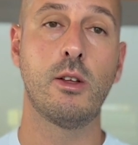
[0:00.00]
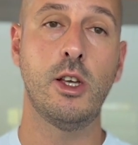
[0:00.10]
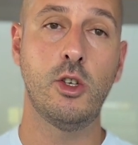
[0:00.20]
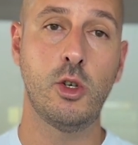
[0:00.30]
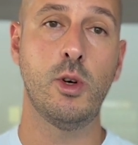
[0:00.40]

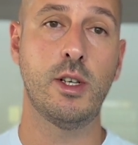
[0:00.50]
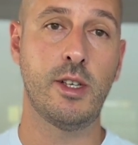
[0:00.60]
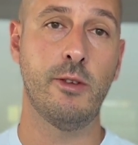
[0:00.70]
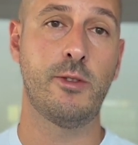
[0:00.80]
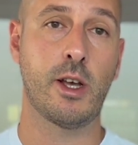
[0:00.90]
issue a
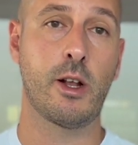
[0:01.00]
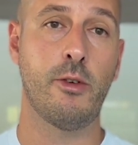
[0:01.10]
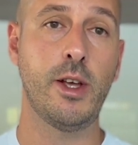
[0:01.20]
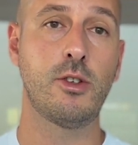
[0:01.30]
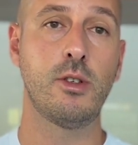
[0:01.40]

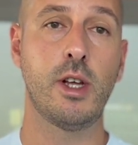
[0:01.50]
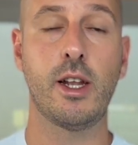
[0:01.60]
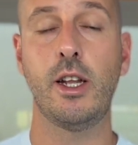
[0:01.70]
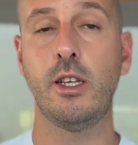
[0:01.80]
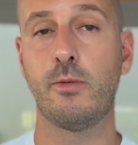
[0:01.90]
self-declaration,
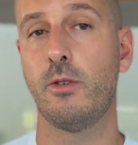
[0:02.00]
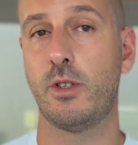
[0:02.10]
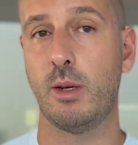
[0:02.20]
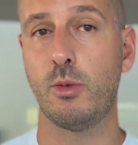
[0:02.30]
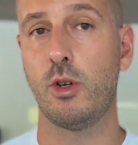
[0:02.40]
at least for
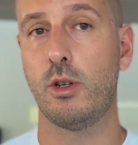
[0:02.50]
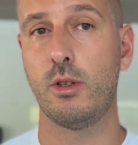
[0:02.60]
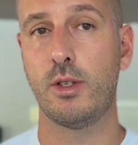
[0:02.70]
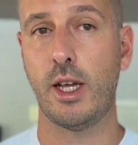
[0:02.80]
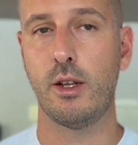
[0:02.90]
some
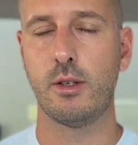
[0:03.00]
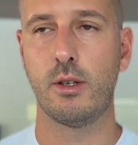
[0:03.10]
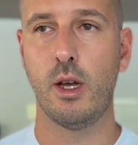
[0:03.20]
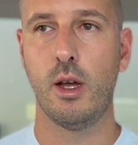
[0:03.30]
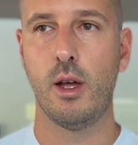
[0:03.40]
certain standards,
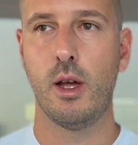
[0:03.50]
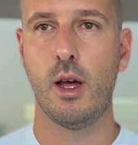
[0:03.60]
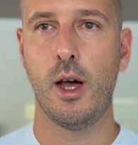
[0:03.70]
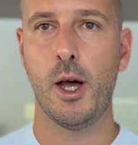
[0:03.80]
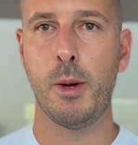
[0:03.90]

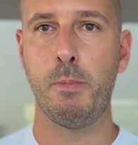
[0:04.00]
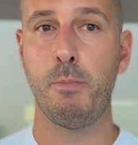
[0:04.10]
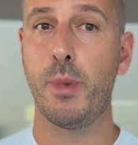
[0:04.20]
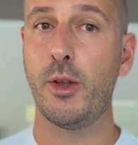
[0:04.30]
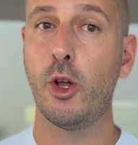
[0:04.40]

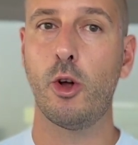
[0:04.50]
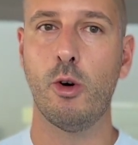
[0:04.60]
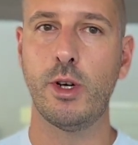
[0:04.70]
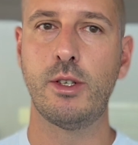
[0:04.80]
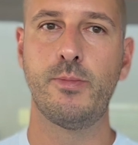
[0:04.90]
but not
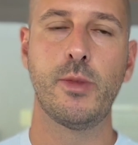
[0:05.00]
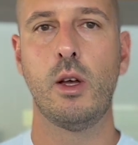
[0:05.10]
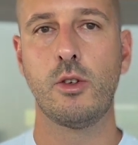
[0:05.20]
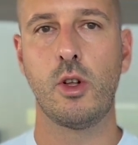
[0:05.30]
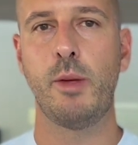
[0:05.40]
always.
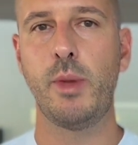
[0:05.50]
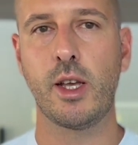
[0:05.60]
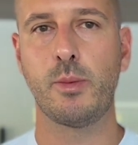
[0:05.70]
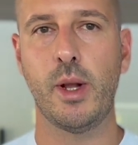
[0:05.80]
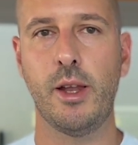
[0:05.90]
So let me
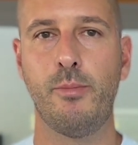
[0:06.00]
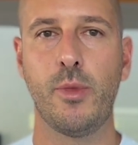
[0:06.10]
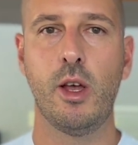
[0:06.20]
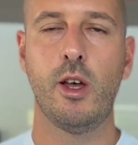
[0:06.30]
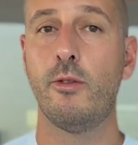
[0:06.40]
explain.
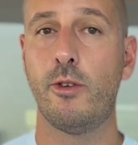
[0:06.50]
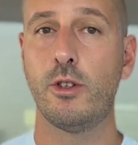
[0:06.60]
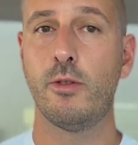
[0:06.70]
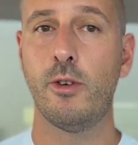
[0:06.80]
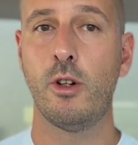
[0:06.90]

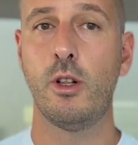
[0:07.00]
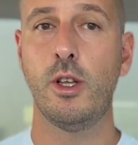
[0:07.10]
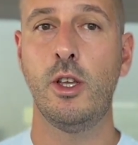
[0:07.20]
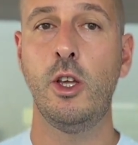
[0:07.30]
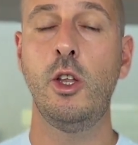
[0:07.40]
First of all,
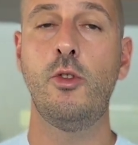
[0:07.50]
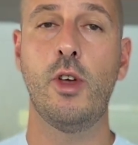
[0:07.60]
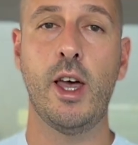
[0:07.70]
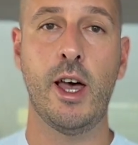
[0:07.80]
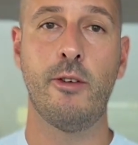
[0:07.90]
you need
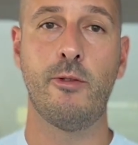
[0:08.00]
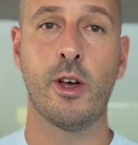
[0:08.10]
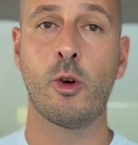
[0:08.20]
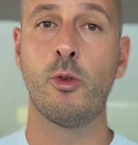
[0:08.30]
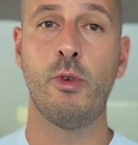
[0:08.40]
to have a
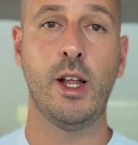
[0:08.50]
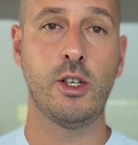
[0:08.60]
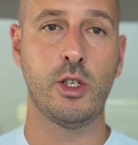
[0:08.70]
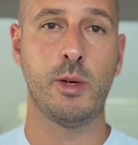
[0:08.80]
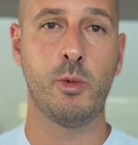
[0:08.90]
good
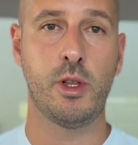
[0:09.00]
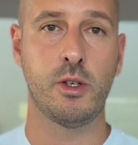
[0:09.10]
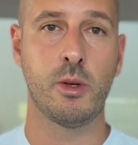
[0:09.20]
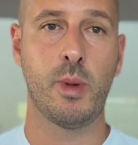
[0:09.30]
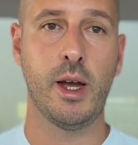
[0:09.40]
relationship with your
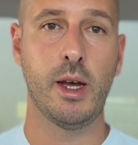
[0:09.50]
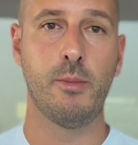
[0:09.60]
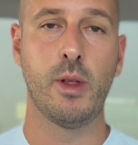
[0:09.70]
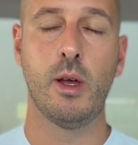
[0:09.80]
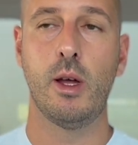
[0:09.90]
supplier.
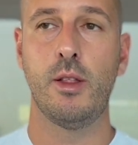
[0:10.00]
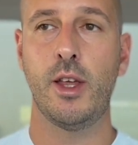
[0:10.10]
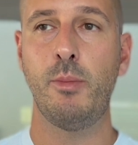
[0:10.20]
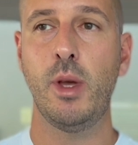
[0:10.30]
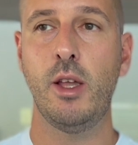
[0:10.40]

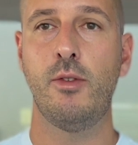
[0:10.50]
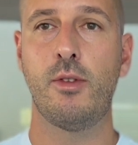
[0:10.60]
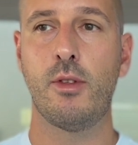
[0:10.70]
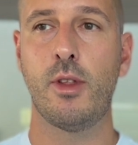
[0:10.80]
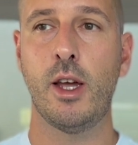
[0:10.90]
That
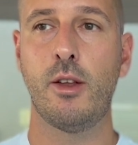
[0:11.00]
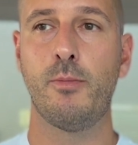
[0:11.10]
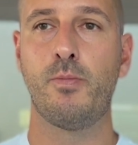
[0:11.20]
means that